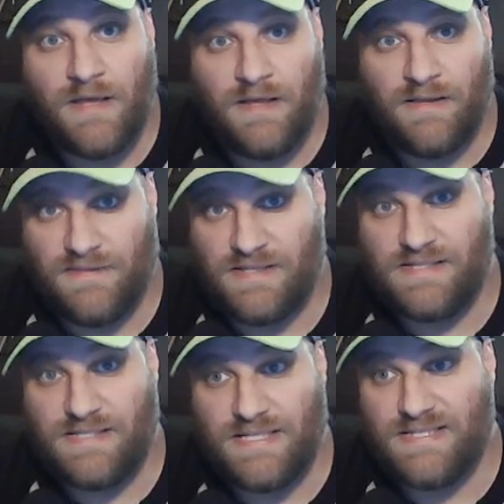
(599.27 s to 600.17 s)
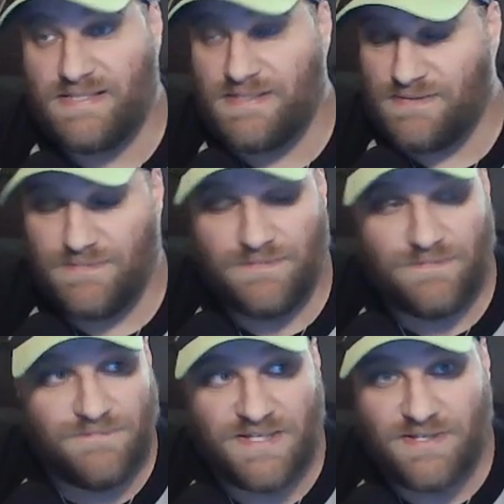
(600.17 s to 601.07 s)
This is
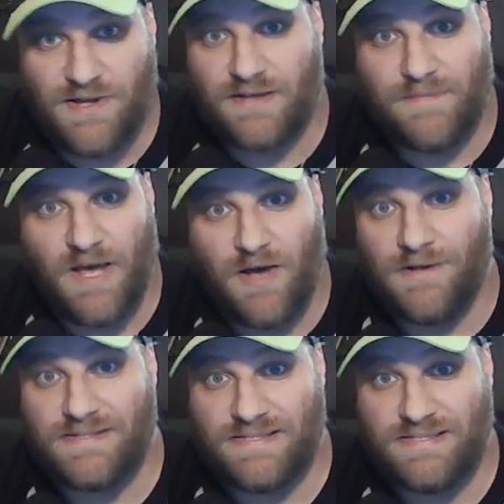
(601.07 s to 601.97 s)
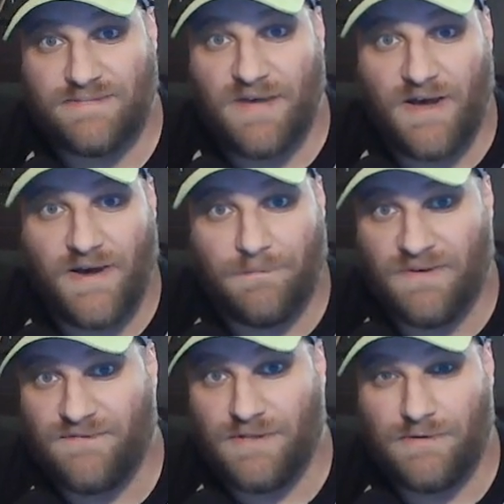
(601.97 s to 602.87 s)
been talked about all season about how
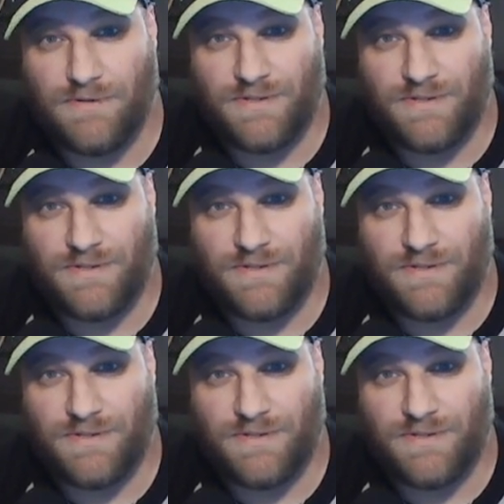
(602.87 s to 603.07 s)
Buffalo looks